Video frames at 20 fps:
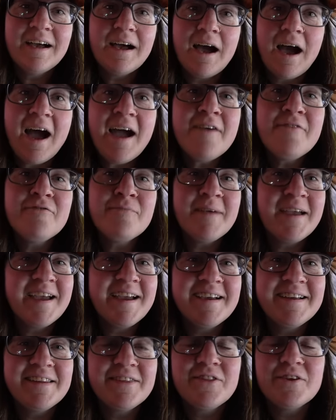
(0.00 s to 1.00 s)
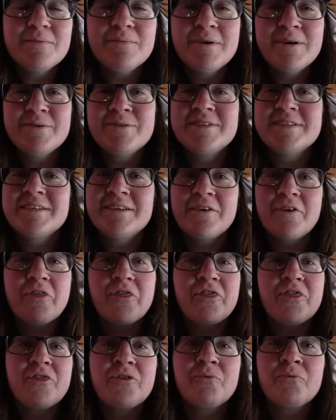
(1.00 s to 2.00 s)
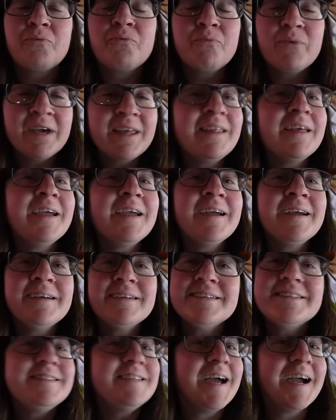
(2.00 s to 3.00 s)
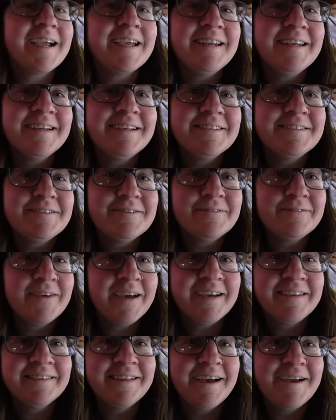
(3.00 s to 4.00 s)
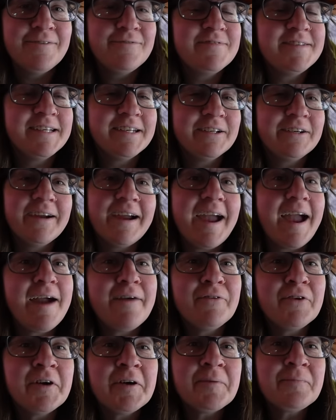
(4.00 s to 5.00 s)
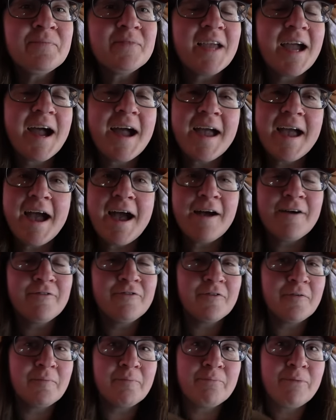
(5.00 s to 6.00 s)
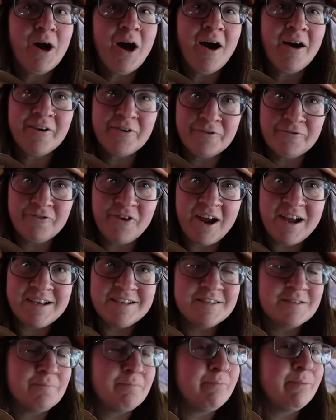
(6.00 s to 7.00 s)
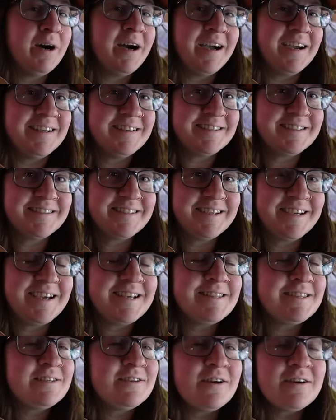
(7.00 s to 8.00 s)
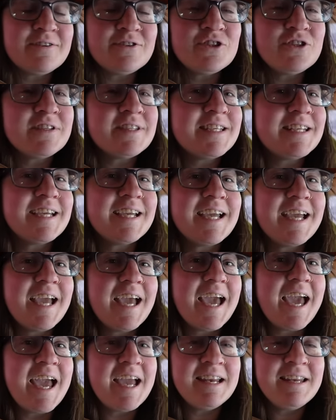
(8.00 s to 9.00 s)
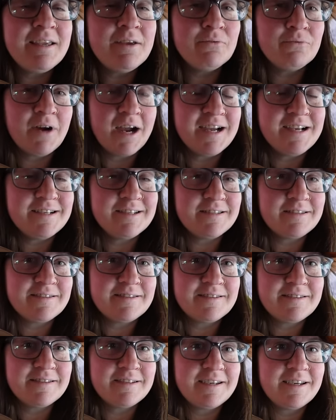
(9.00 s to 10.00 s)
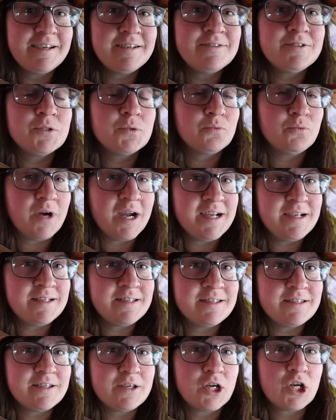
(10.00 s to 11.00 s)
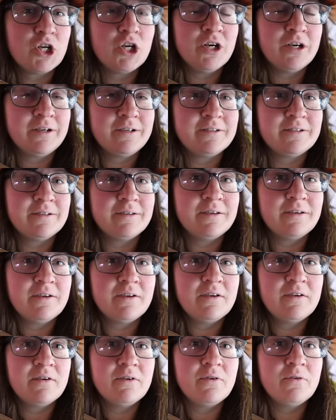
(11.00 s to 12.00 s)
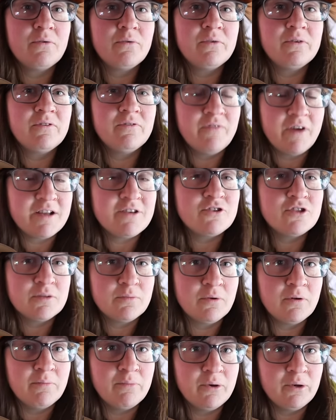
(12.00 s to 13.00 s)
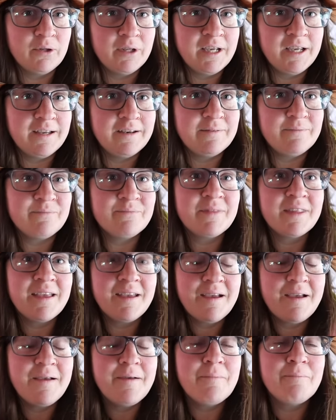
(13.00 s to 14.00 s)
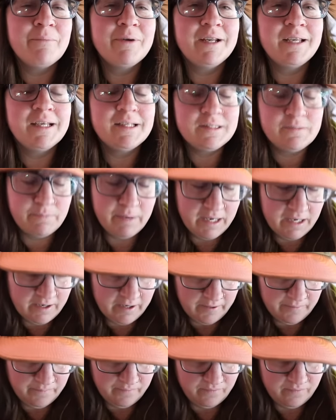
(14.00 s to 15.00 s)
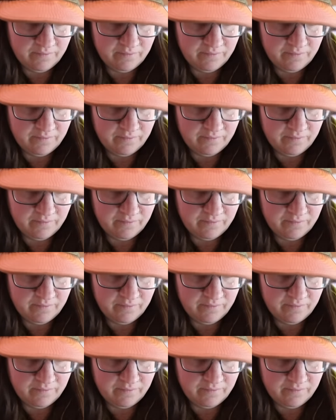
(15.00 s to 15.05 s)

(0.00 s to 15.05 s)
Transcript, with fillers: I've made the most thrilling, decadent van life dinner ever. I have pot of rice, but it's not just any rice. It's rice cooked with vegetable bouillon, but it gets better.